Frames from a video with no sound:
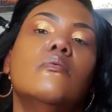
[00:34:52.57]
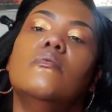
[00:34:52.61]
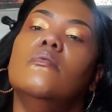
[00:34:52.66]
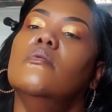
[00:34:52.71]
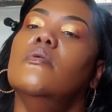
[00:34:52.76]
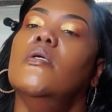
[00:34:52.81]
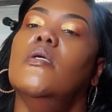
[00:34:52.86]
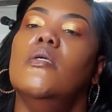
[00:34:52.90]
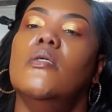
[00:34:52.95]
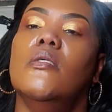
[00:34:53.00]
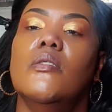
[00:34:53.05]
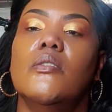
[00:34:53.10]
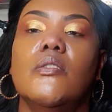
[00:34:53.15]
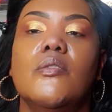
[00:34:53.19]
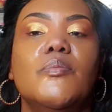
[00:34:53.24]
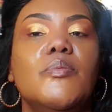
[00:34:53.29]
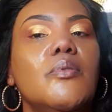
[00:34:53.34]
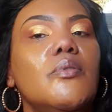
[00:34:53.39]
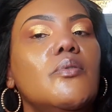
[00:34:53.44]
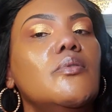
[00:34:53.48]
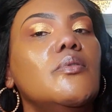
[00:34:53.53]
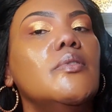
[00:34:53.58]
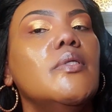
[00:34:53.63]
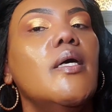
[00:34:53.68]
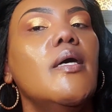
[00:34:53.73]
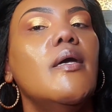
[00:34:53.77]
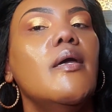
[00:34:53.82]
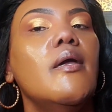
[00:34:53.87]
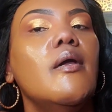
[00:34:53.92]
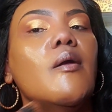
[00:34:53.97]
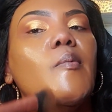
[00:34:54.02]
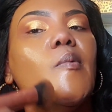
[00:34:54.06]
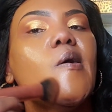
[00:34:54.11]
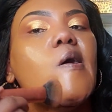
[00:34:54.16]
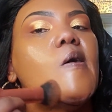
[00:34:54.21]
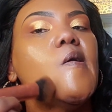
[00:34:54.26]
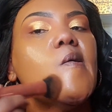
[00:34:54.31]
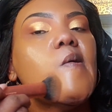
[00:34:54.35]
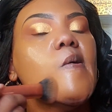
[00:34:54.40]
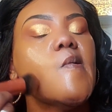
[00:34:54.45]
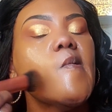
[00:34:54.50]
Okay, let's pull that hair
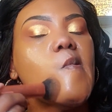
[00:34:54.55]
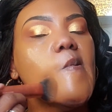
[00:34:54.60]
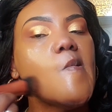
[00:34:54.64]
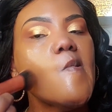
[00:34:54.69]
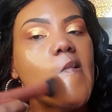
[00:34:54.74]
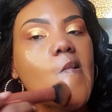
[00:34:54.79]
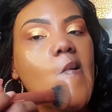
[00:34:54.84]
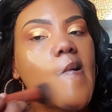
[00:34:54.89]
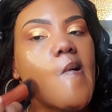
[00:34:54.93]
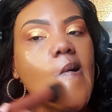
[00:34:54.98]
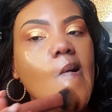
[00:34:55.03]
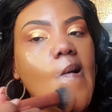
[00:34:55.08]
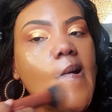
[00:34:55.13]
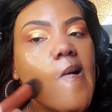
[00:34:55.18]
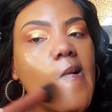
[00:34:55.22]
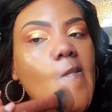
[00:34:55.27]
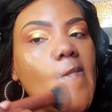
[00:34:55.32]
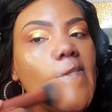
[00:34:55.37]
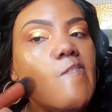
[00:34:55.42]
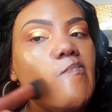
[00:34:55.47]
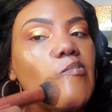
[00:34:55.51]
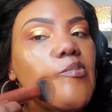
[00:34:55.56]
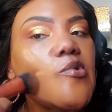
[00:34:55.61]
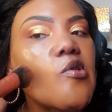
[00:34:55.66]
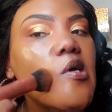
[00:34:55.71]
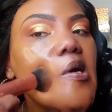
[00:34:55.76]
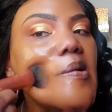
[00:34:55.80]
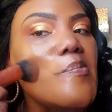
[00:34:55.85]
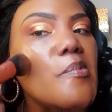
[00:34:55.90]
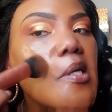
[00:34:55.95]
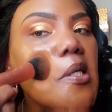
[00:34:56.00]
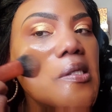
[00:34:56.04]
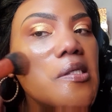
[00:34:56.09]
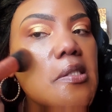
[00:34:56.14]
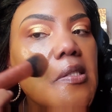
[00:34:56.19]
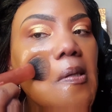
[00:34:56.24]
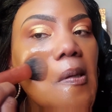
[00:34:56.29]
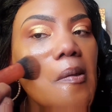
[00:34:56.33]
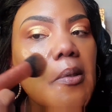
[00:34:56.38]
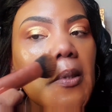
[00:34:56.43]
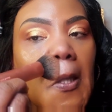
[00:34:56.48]
back, come in
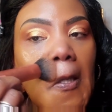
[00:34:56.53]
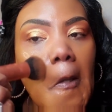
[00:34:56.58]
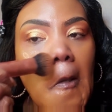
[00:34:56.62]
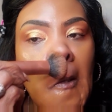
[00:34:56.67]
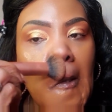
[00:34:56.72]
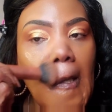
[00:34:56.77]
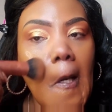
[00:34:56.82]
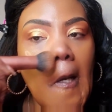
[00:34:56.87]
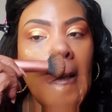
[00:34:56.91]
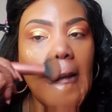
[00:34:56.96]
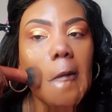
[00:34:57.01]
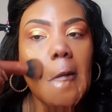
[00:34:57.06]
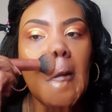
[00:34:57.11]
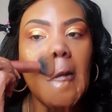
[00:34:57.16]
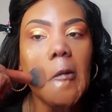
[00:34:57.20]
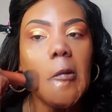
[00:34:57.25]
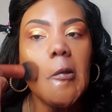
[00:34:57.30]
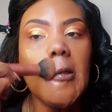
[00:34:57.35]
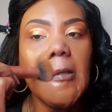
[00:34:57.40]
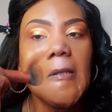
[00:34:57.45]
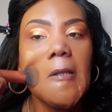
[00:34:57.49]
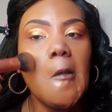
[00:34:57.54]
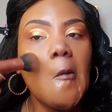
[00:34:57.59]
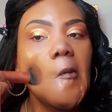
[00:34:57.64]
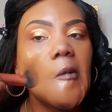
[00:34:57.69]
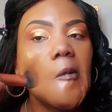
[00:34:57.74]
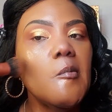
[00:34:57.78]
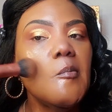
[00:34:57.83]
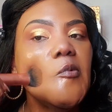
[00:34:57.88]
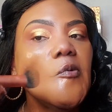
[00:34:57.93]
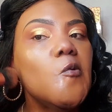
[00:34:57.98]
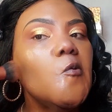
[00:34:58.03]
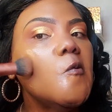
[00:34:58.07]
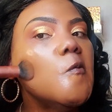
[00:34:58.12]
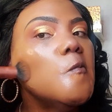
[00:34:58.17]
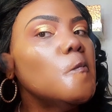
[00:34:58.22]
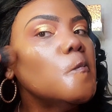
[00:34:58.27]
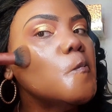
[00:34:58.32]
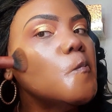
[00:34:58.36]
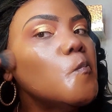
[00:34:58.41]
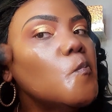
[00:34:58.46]
so you guys can see what I'm doing.